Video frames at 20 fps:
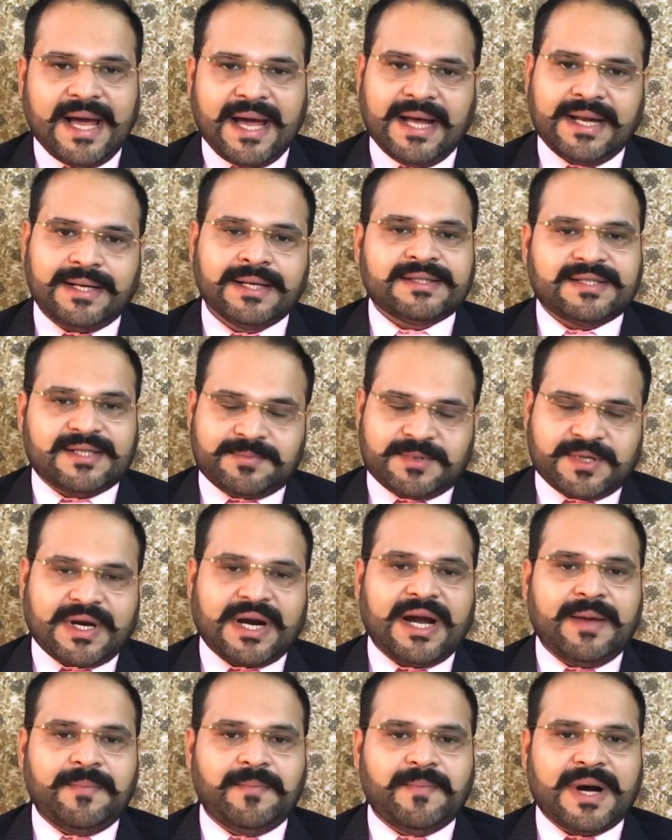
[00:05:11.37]
and
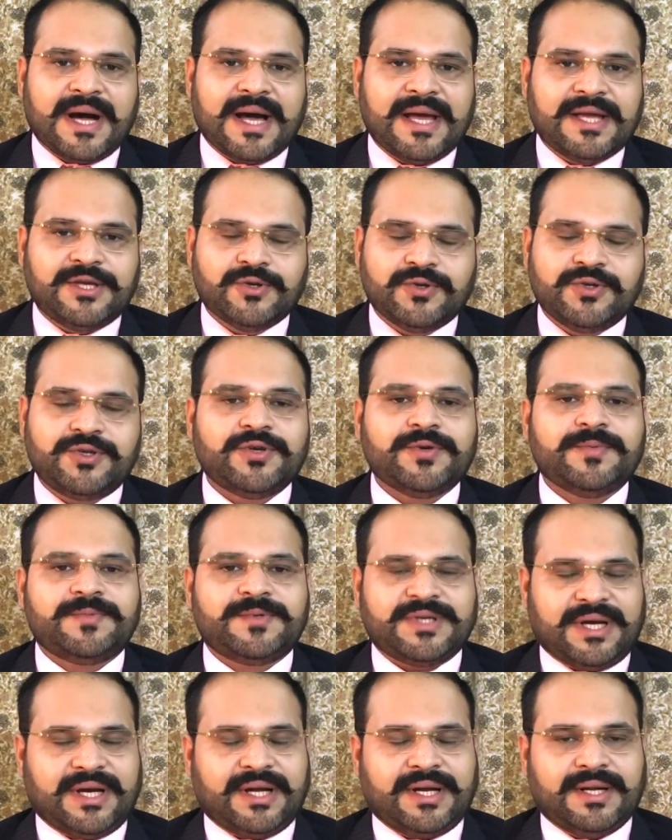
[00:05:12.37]
subscribe my YouTube
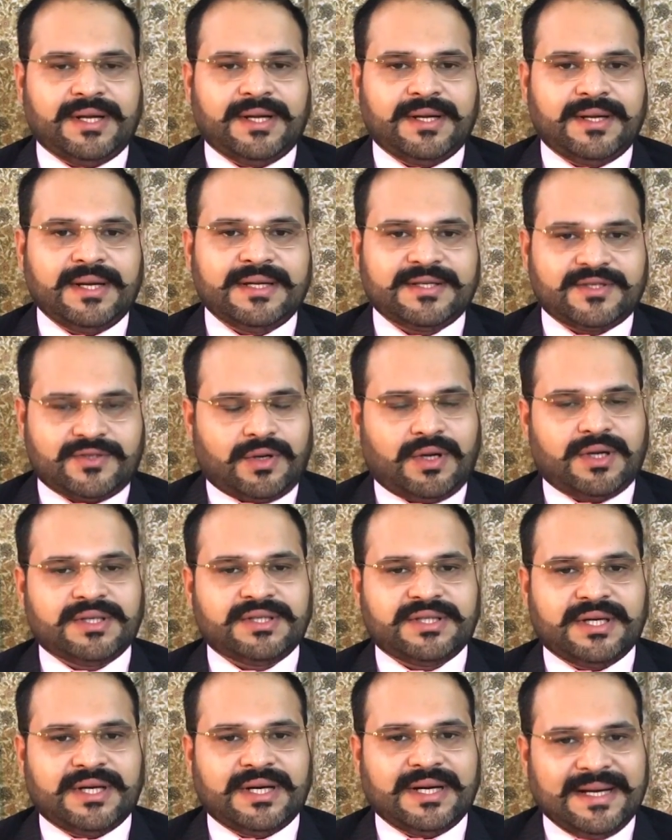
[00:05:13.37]
channel,
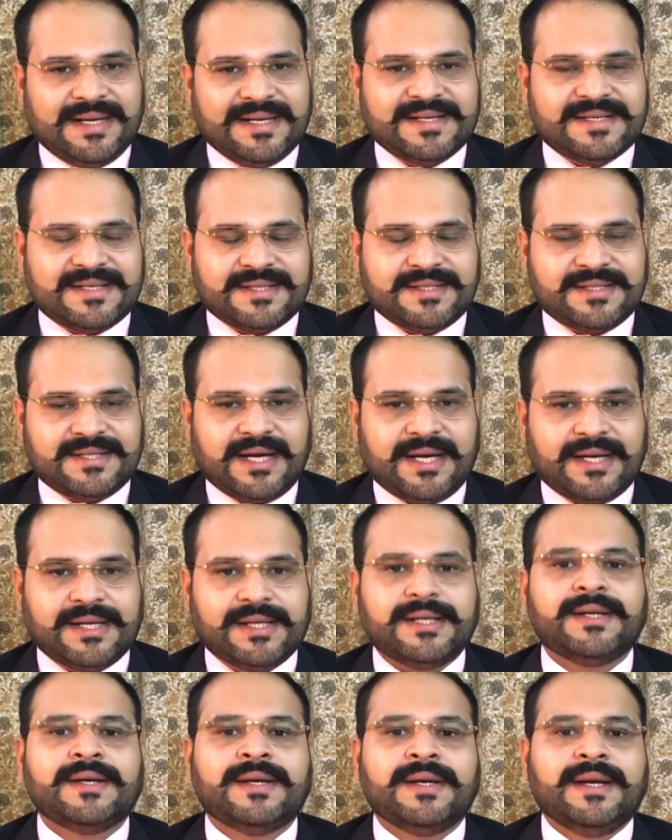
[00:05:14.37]
Astrologer Ali
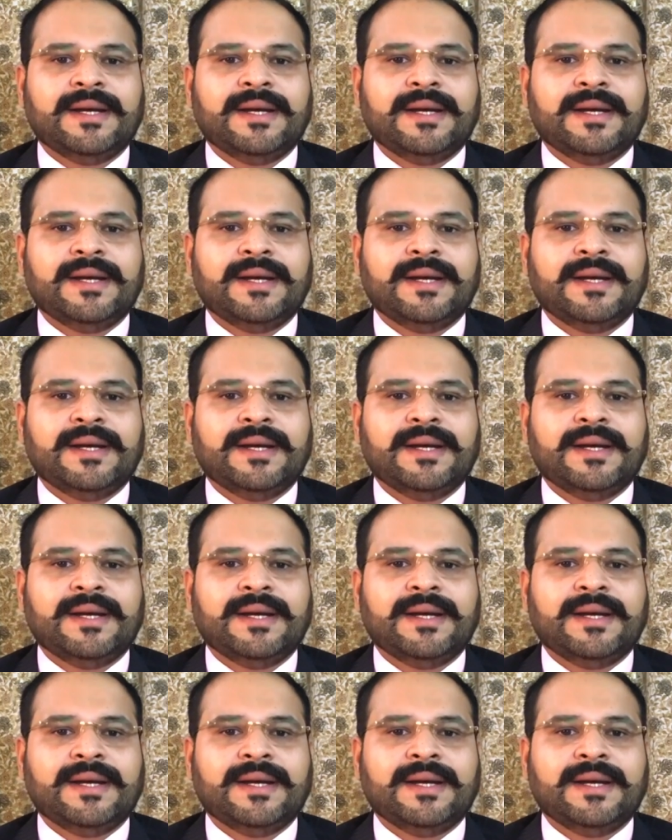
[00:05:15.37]
Zanjani.